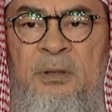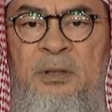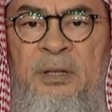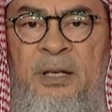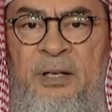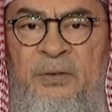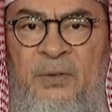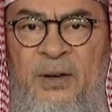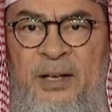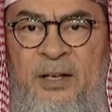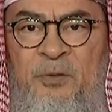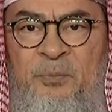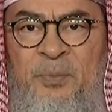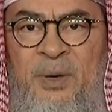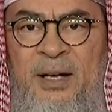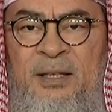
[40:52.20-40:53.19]
and if I
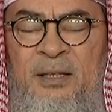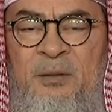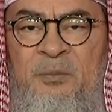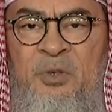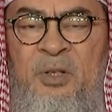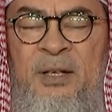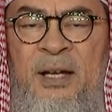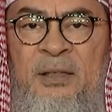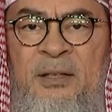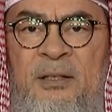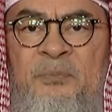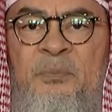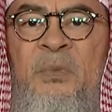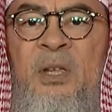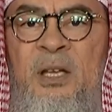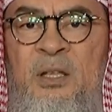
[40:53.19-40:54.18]
combine them together,
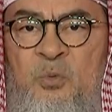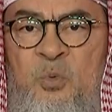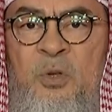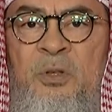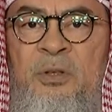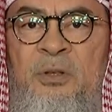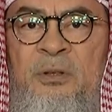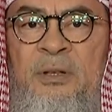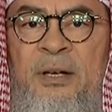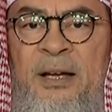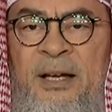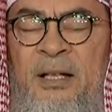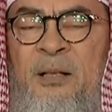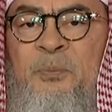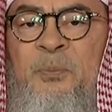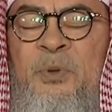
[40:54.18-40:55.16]
it would
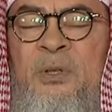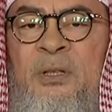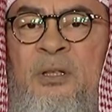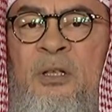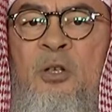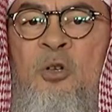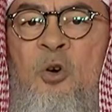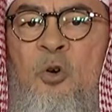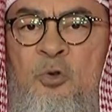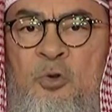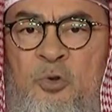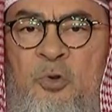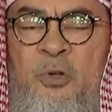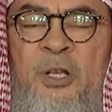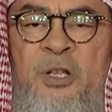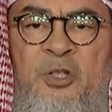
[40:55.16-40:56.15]
help the gold
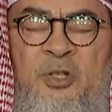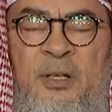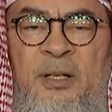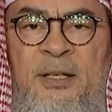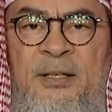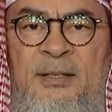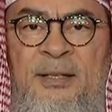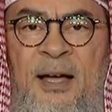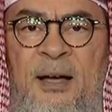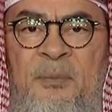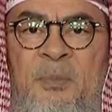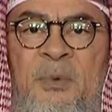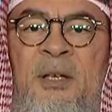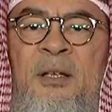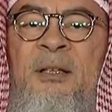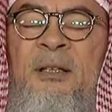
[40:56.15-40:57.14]
to reach the nisab,
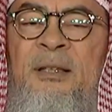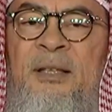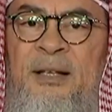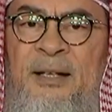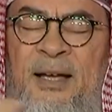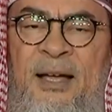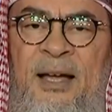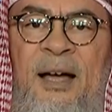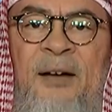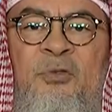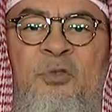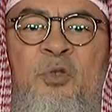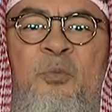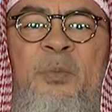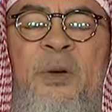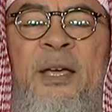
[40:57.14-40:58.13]
then I have
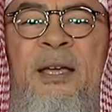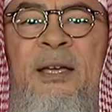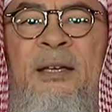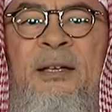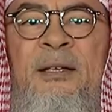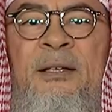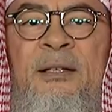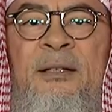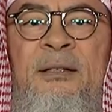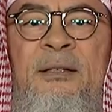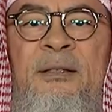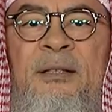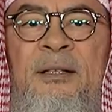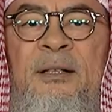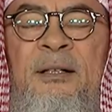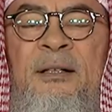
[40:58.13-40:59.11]
to pay
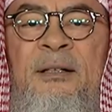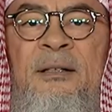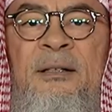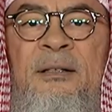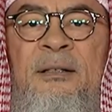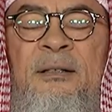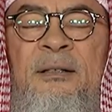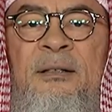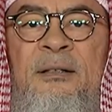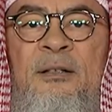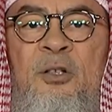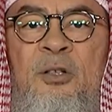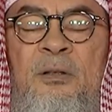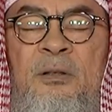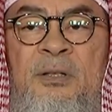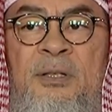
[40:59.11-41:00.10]
the
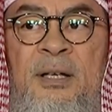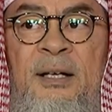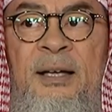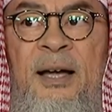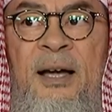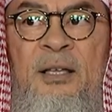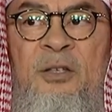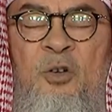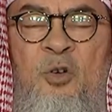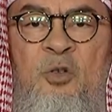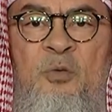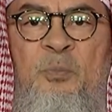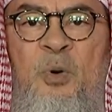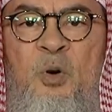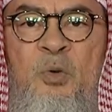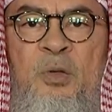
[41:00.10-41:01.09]
zakat on
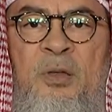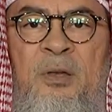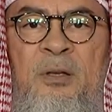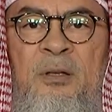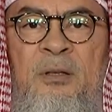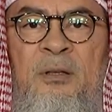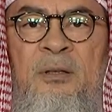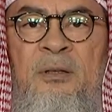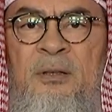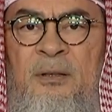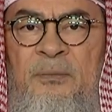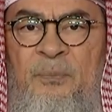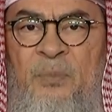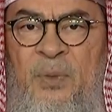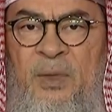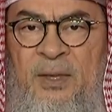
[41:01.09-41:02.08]
both
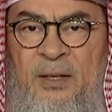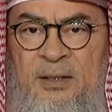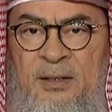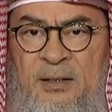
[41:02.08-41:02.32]
the